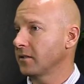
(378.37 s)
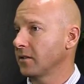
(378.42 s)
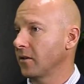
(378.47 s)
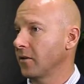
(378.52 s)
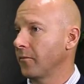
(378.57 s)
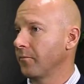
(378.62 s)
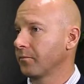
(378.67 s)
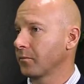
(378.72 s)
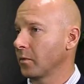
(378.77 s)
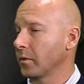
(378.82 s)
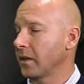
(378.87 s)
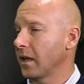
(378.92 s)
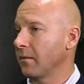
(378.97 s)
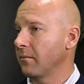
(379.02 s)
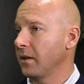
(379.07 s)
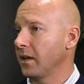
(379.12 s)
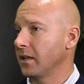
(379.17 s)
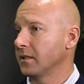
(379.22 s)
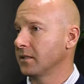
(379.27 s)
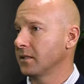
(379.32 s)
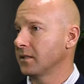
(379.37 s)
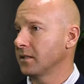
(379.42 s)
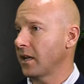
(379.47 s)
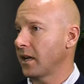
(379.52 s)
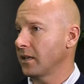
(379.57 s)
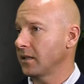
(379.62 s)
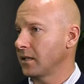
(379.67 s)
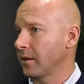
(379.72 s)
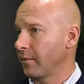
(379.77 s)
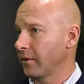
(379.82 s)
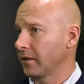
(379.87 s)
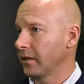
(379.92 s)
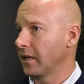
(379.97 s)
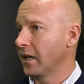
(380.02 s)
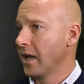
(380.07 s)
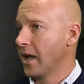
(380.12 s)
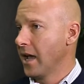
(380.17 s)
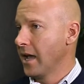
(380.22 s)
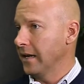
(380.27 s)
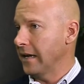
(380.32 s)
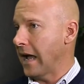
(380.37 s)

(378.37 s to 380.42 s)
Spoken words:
So what that means is that typically